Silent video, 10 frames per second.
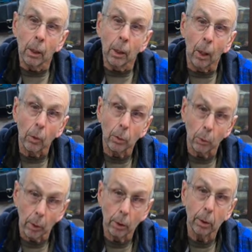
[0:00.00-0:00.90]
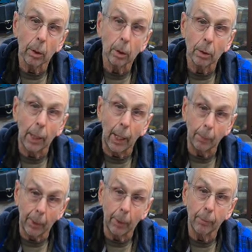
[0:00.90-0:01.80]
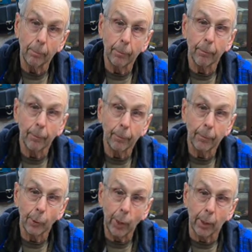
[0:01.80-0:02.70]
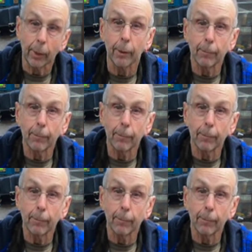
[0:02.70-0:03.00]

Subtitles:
out in the woods tapping trees.